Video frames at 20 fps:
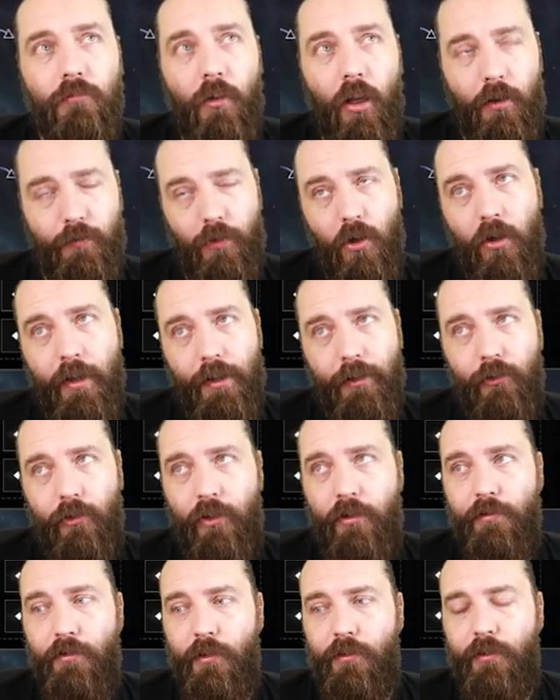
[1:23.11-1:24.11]
I've got
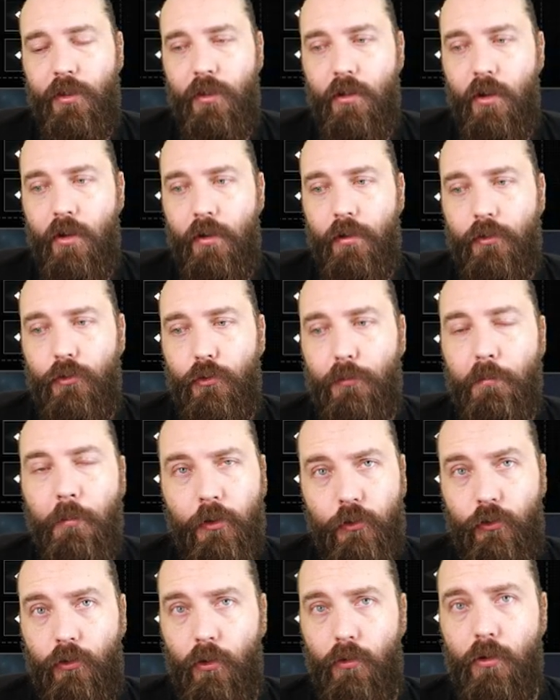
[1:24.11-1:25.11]
ST59s. My
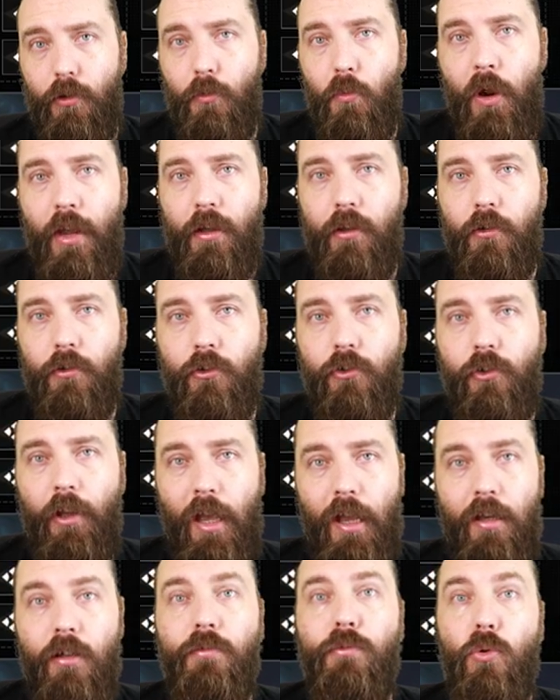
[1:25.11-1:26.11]
solar whales
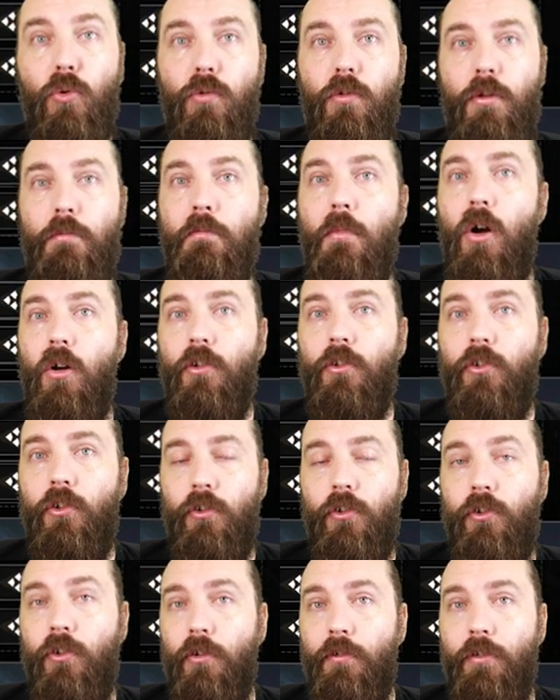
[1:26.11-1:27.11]
have all the mods
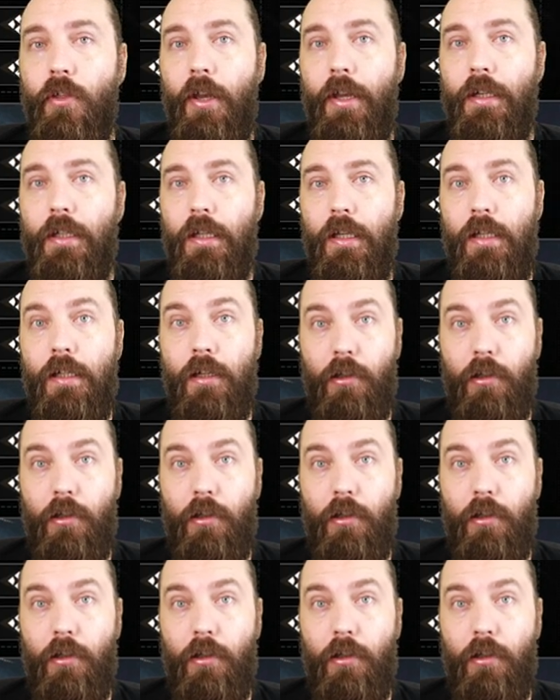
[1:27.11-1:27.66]
and stuff that I need.